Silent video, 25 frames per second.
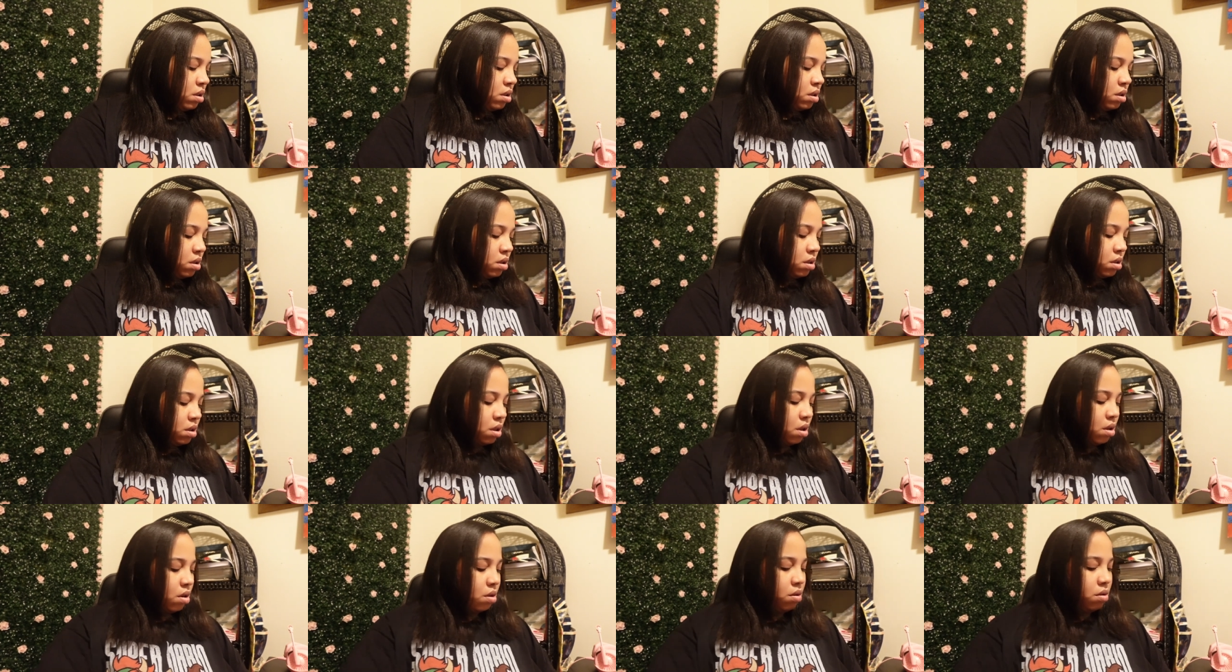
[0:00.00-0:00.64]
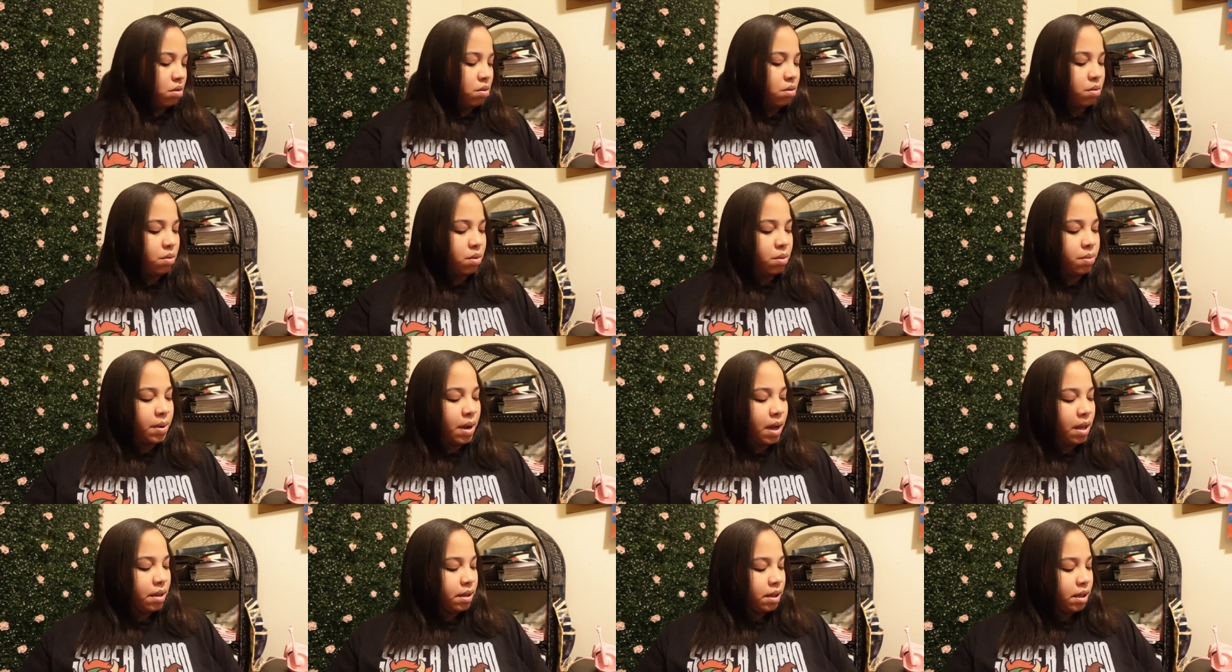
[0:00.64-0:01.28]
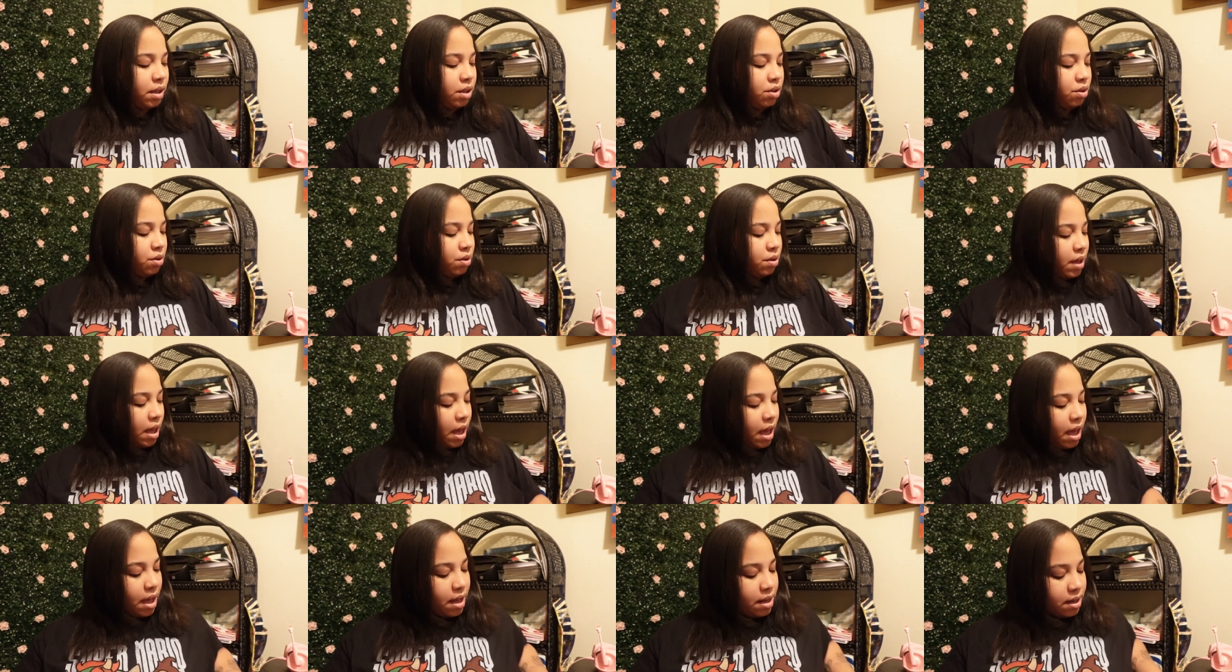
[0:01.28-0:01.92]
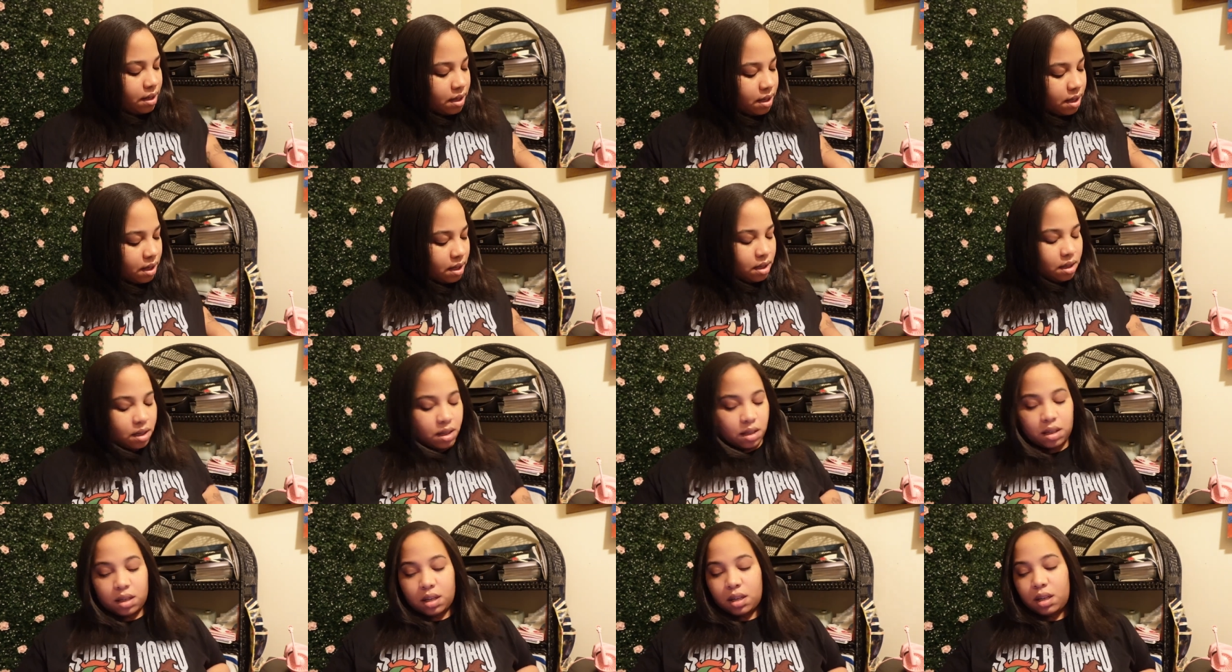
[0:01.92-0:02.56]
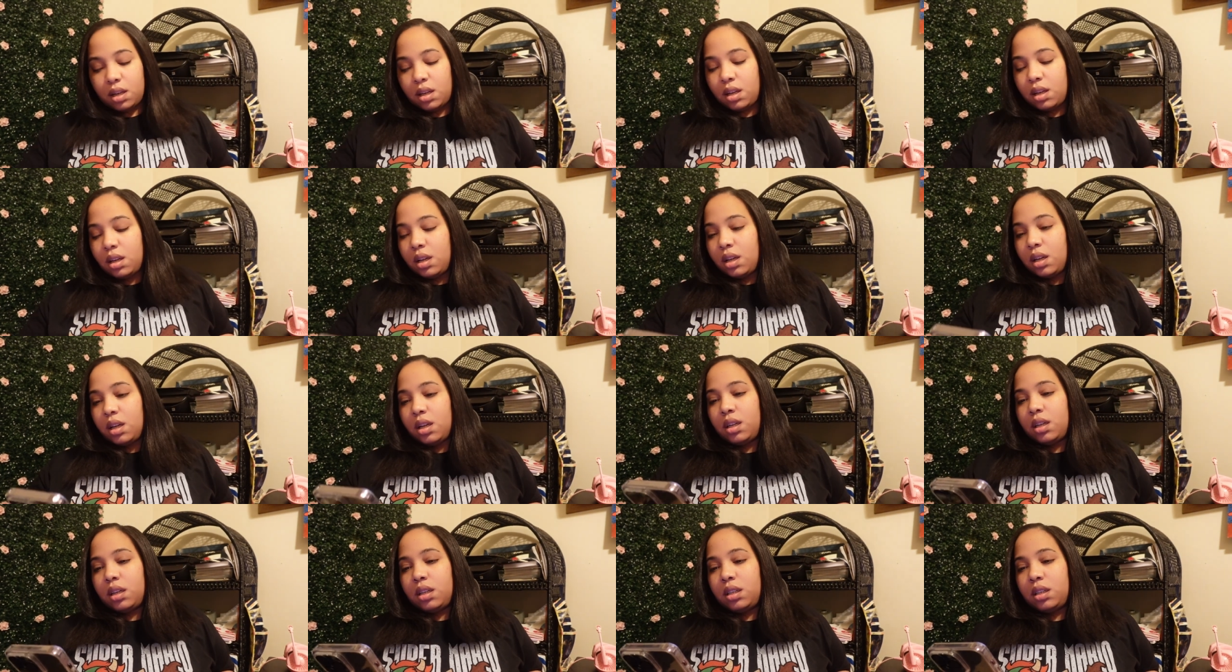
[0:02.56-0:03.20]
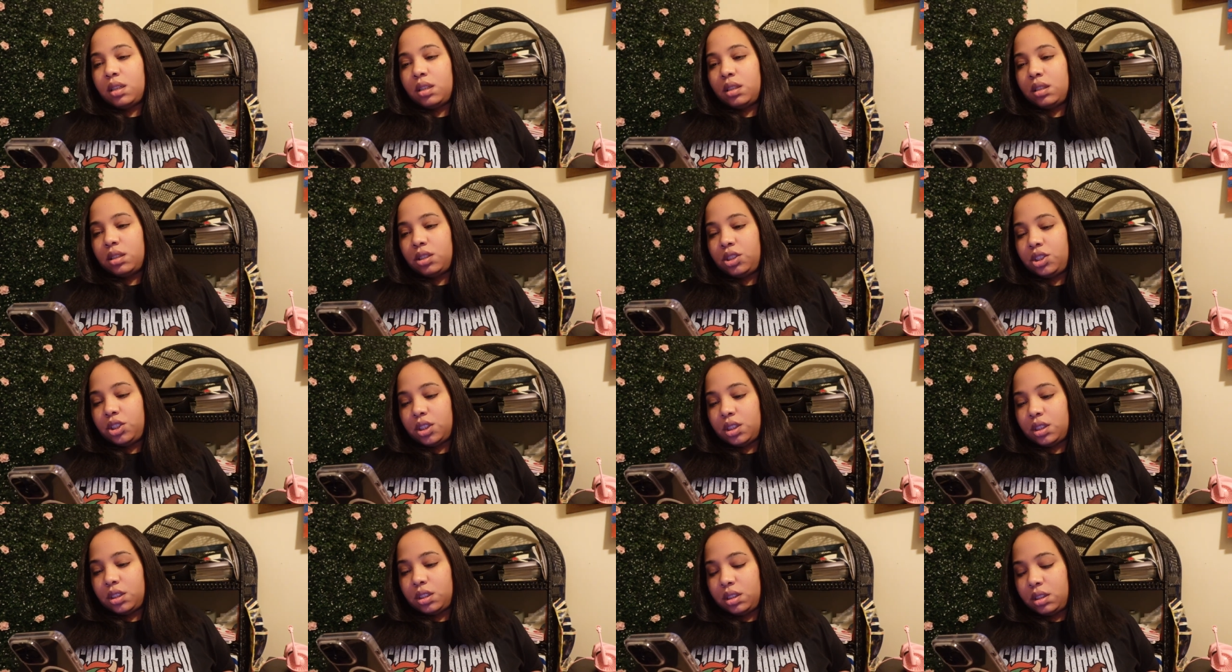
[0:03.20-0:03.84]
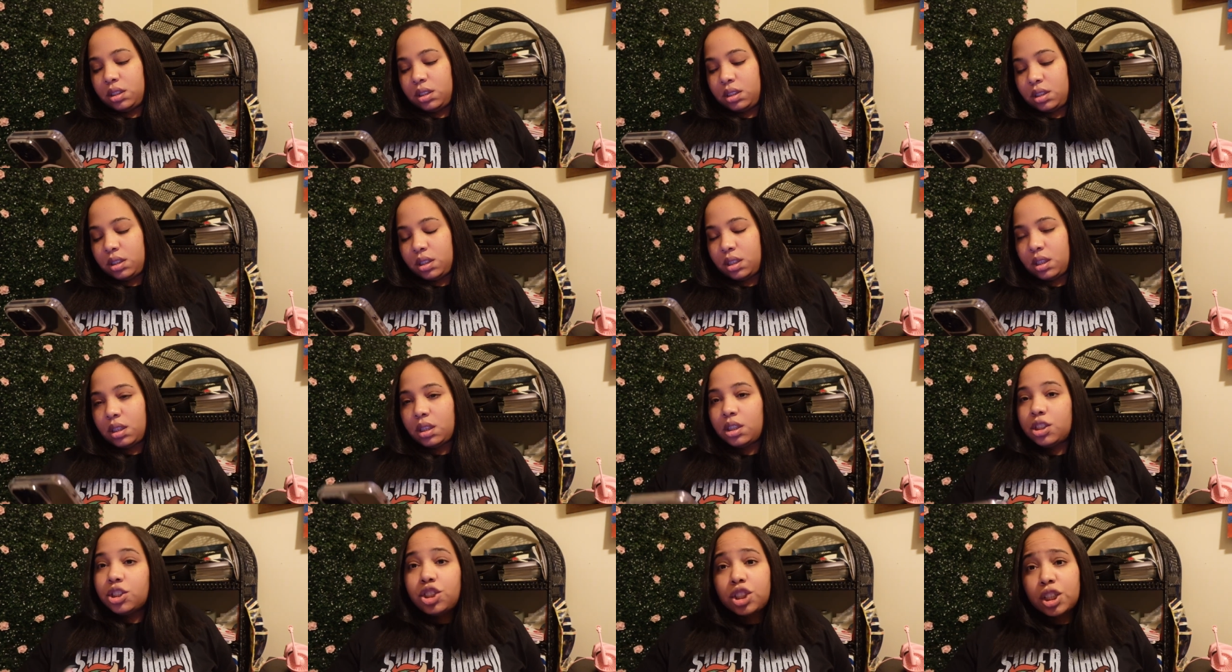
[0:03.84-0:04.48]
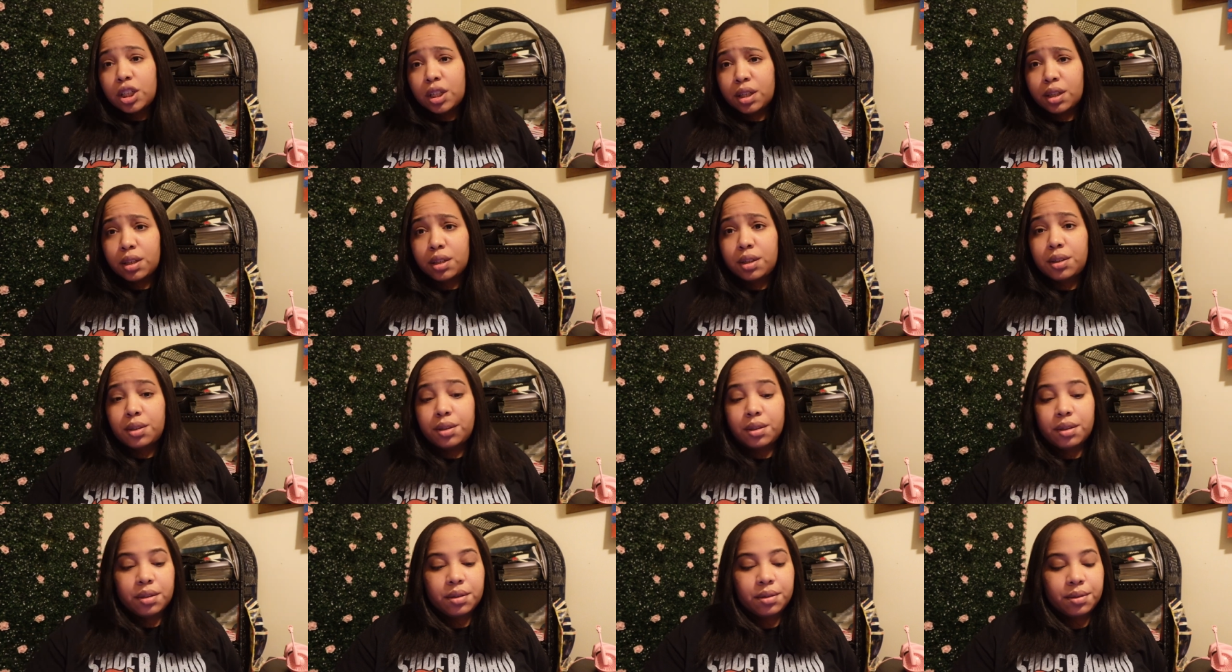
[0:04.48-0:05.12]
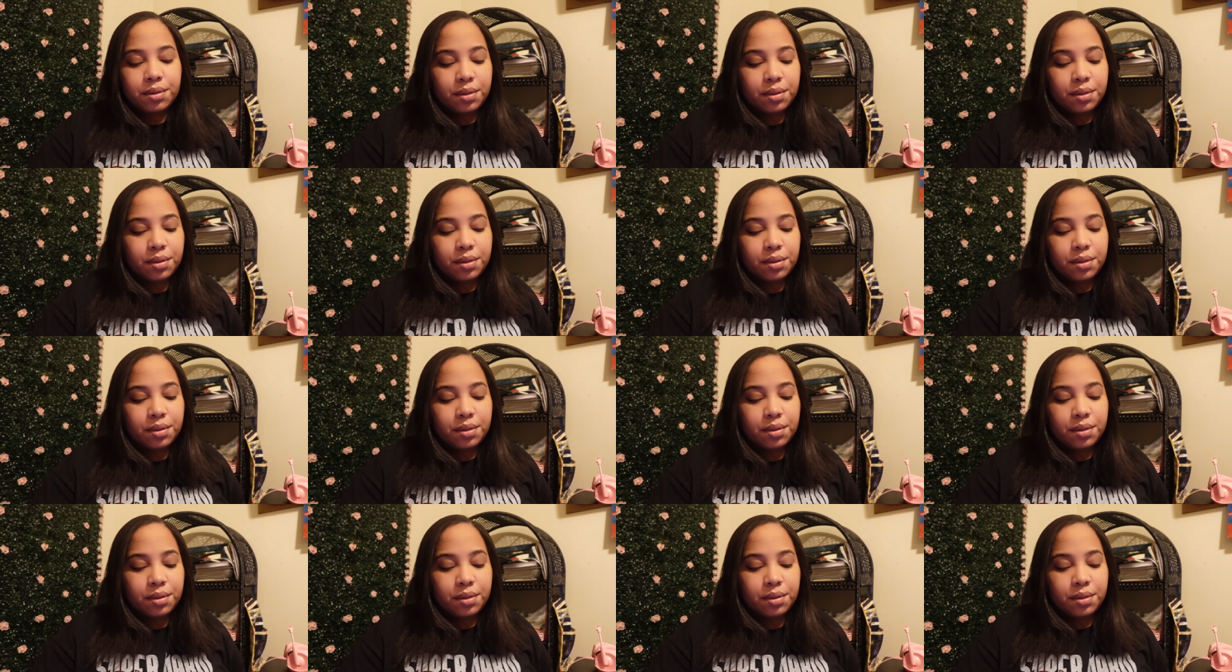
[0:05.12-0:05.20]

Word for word: So we'll probably do that and then just chill.